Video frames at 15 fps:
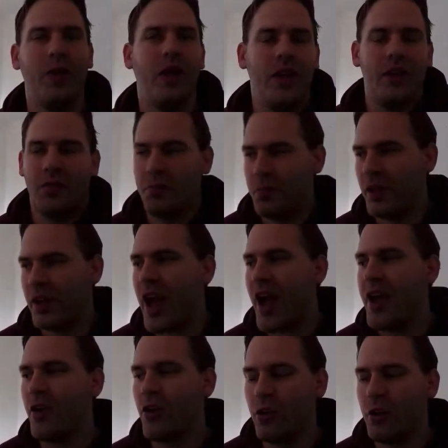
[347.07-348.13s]
Do we get
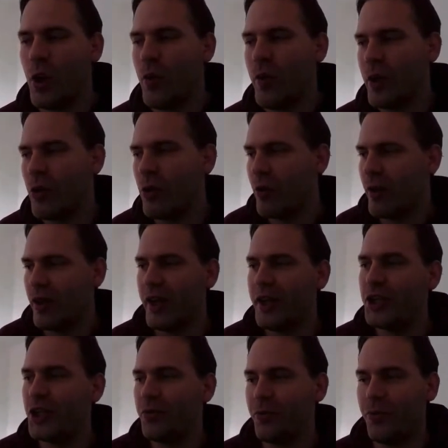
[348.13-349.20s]
higher or lower
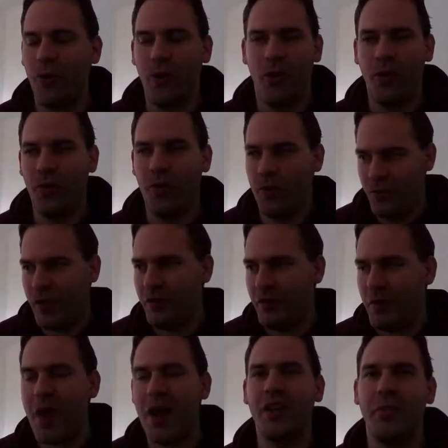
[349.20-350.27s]
correlation for when
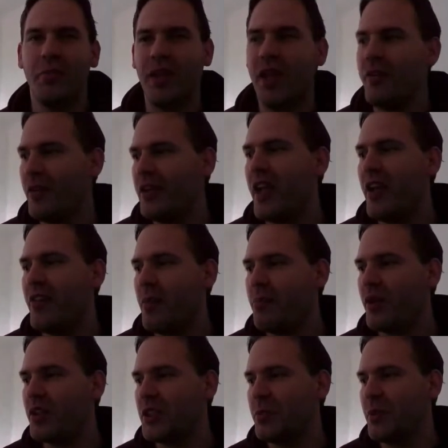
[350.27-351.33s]
we multiply with every
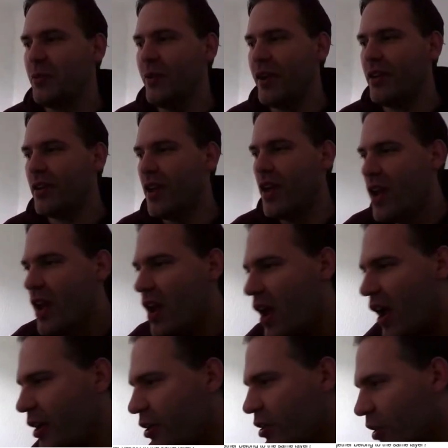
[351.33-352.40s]
possible weight?
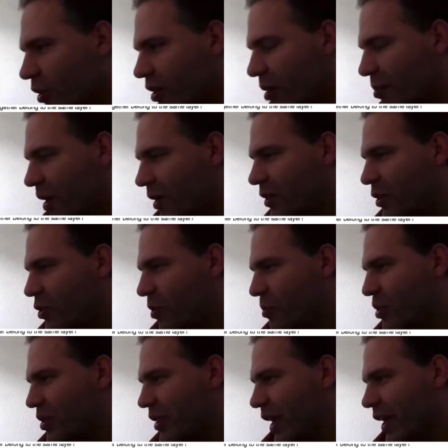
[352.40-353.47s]
I talked about the
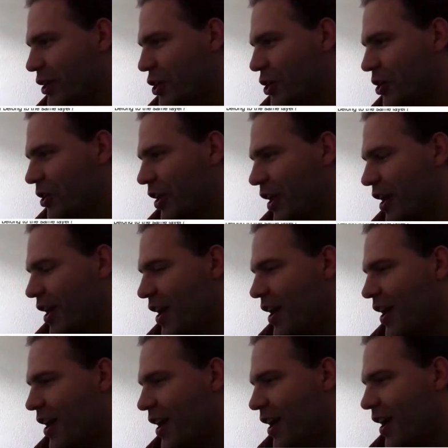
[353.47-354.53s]
computation.
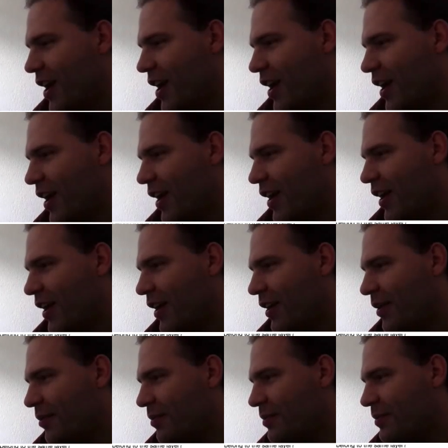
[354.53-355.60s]

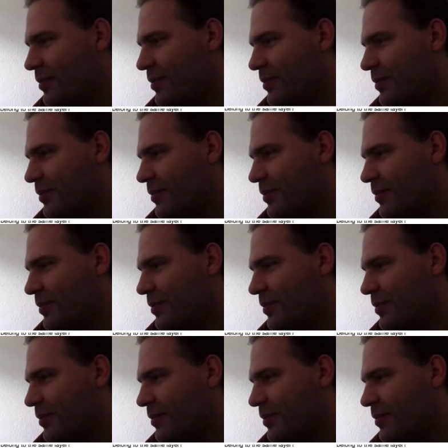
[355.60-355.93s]
Well,